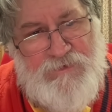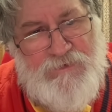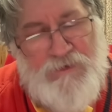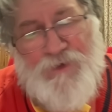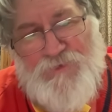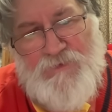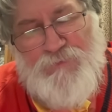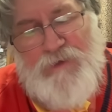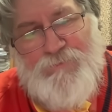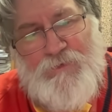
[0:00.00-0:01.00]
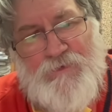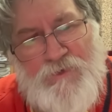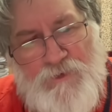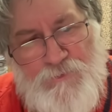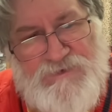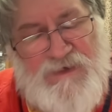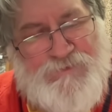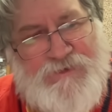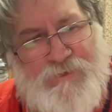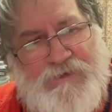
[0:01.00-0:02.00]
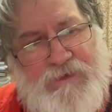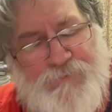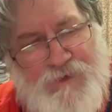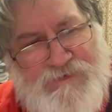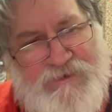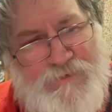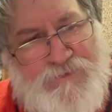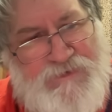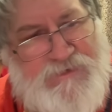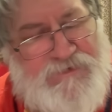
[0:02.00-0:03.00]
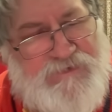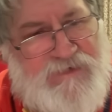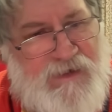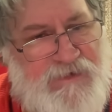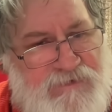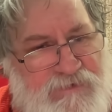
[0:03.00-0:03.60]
a lot of the people who were subsequently prosecuted and attacked